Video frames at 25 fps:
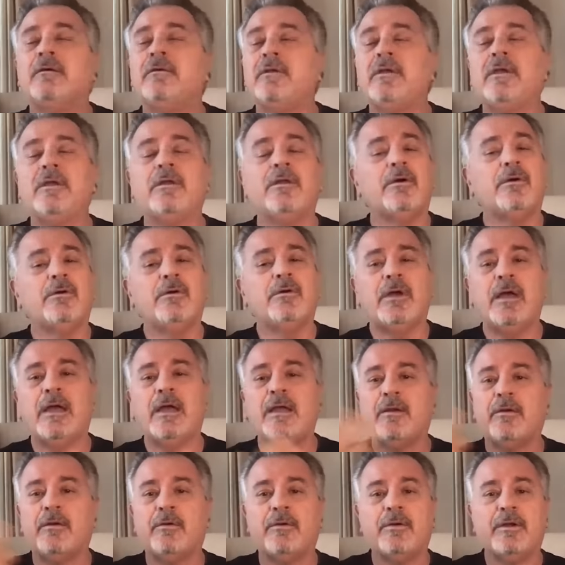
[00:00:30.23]
you know, had
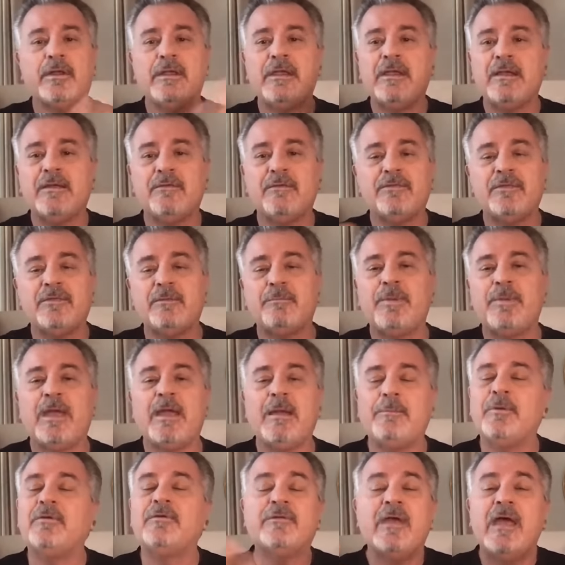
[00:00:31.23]
already hit the
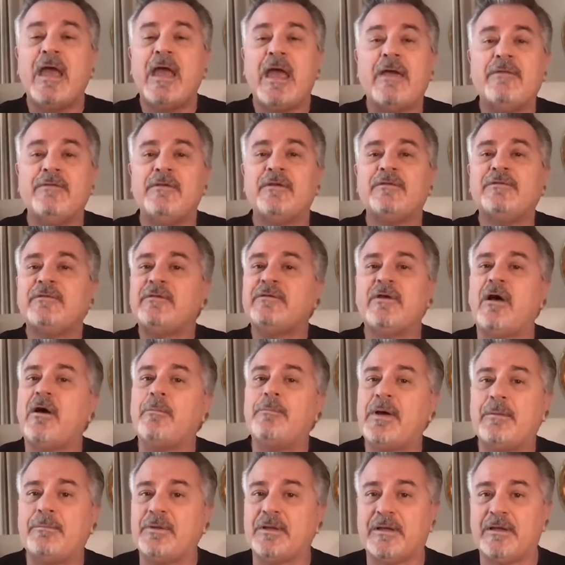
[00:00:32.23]
papers. And this is all
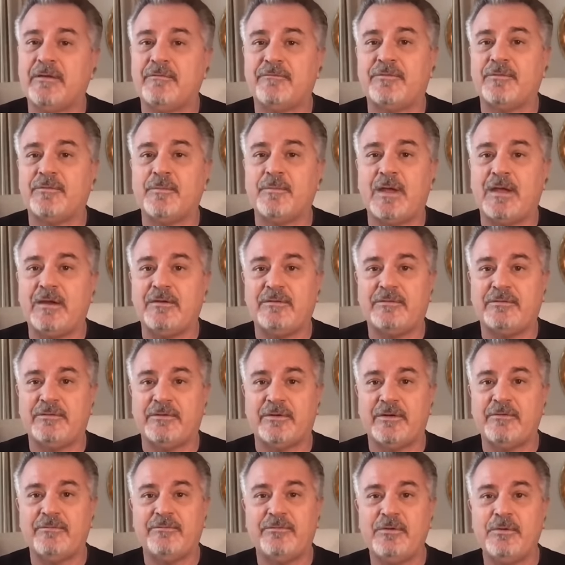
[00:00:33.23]
public
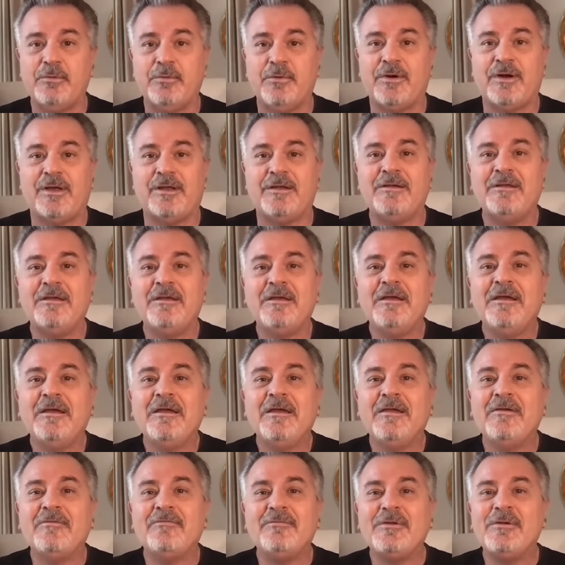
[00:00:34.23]
information. If you want,
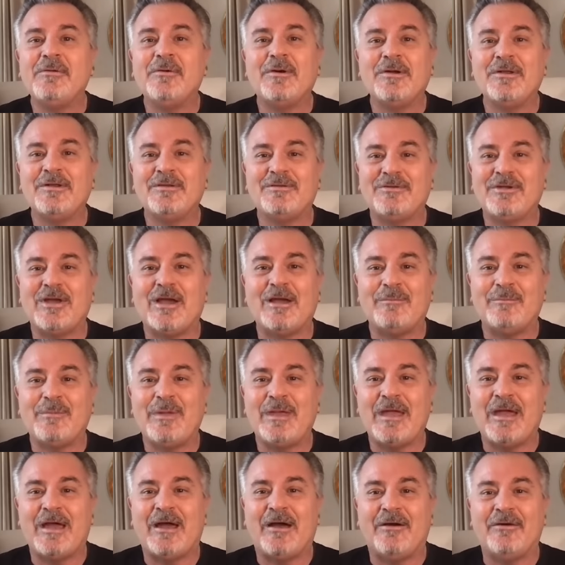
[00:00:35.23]
if you want to check
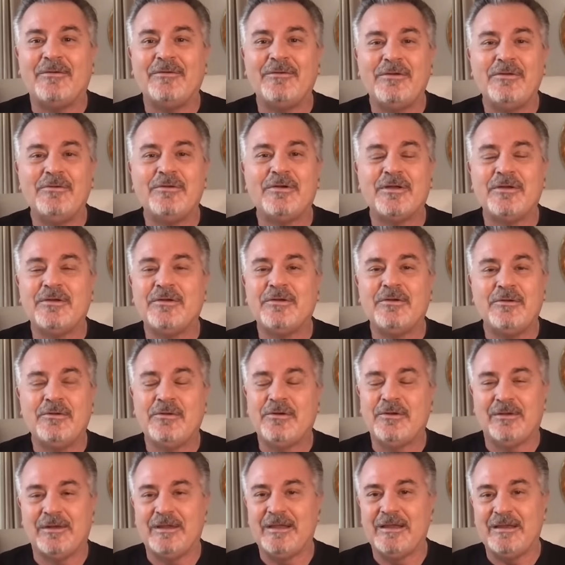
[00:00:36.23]
me out, you can
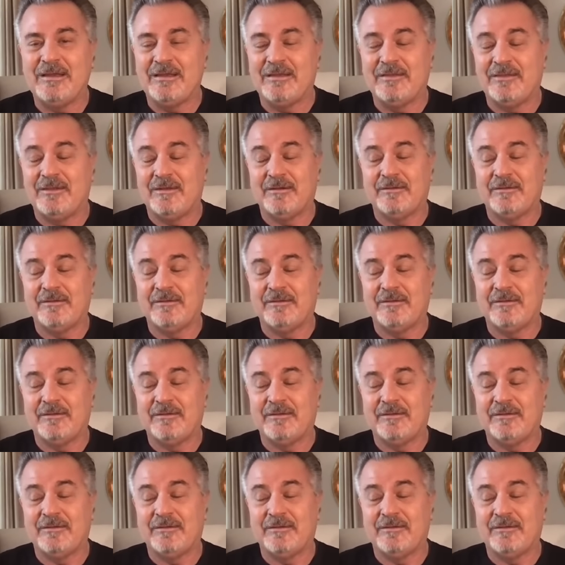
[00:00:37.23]
Google any of